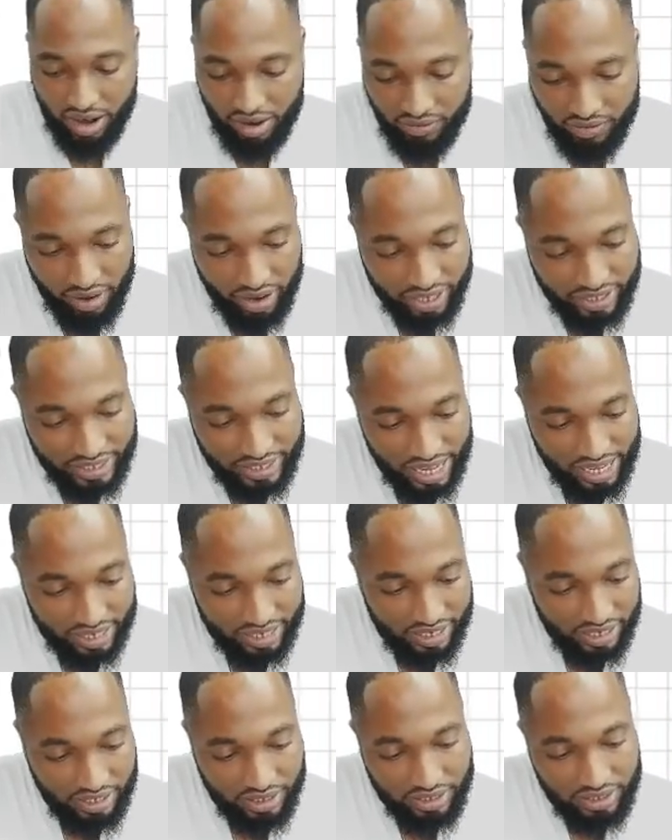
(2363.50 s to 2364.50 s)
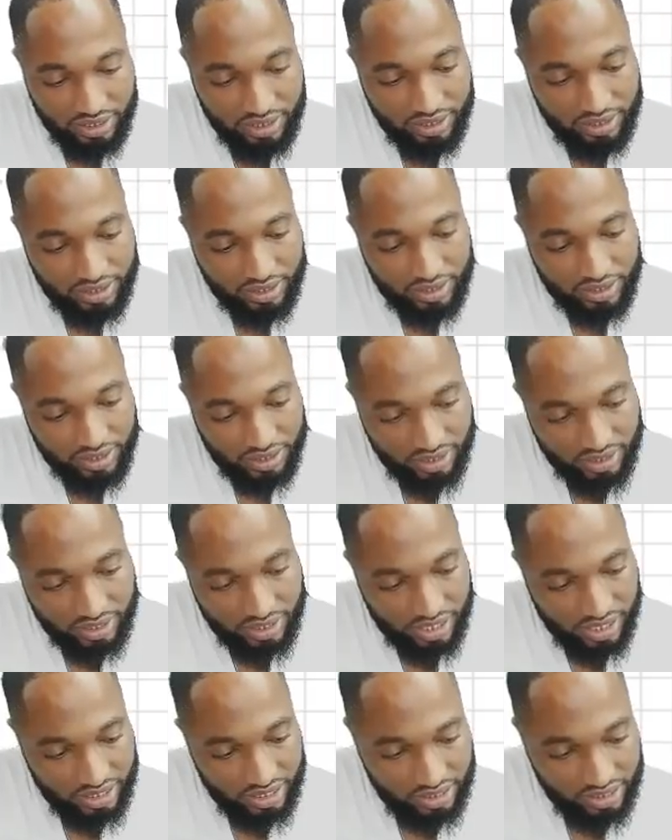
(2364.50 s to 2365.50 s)
of a rectangle
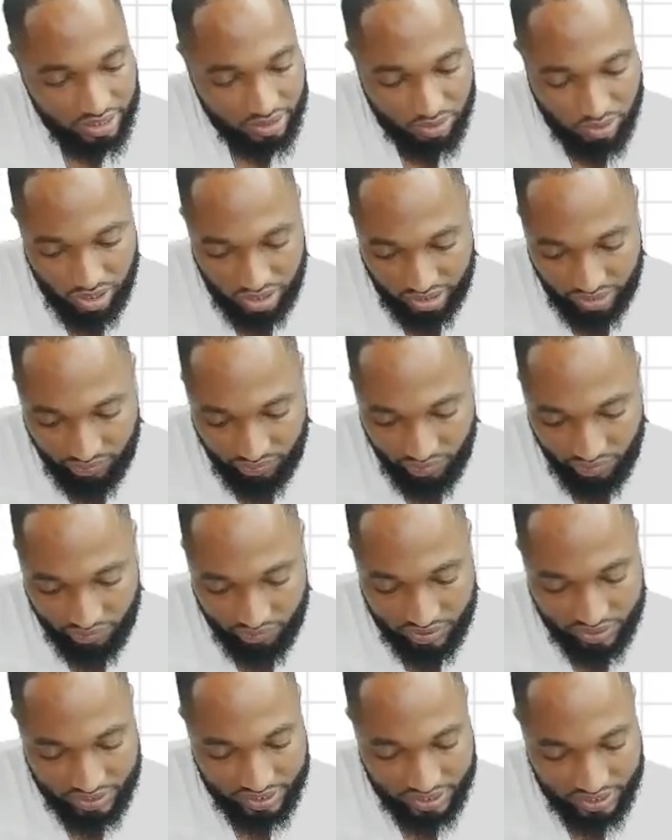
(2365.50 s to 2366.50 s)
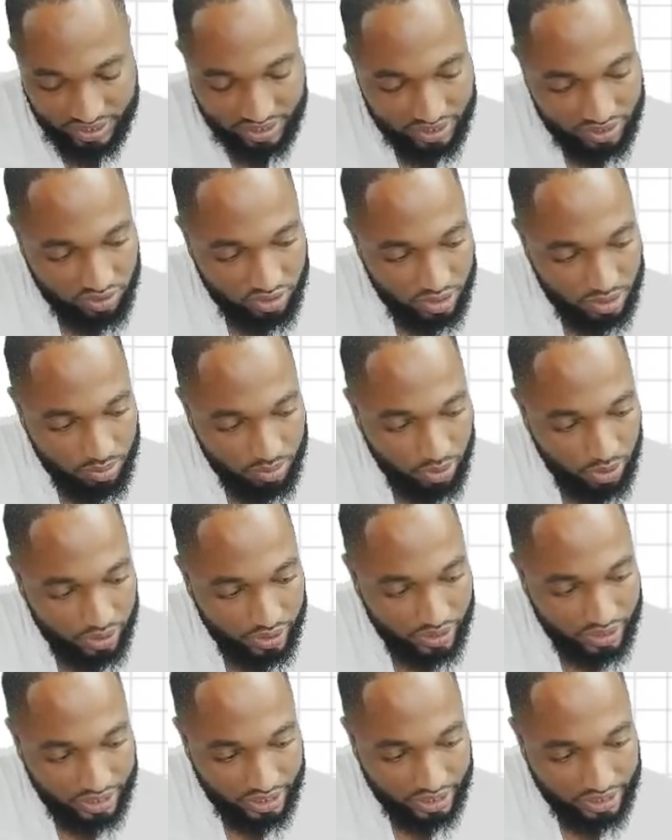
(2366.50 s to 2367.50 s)
is equal to
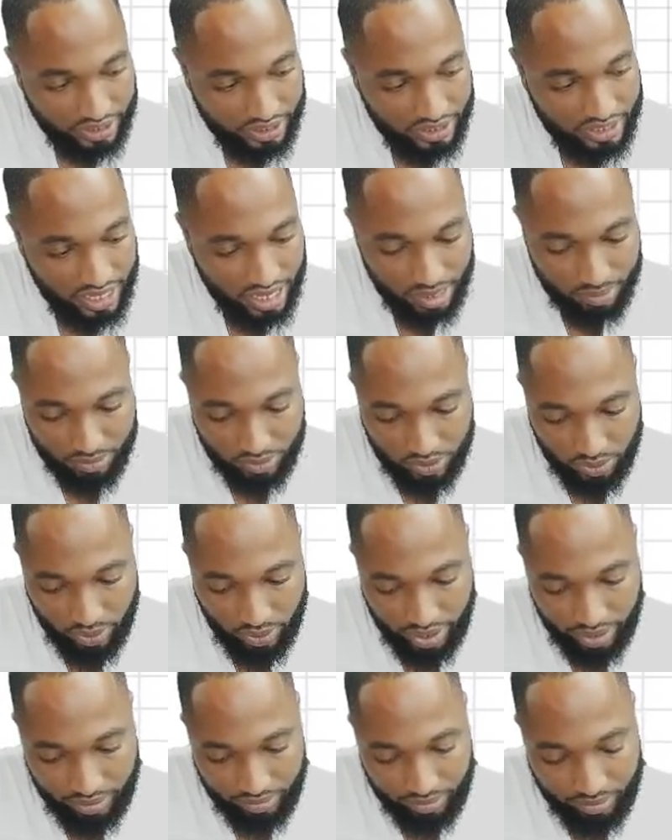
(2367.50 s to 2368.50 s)
53.6 cm squared.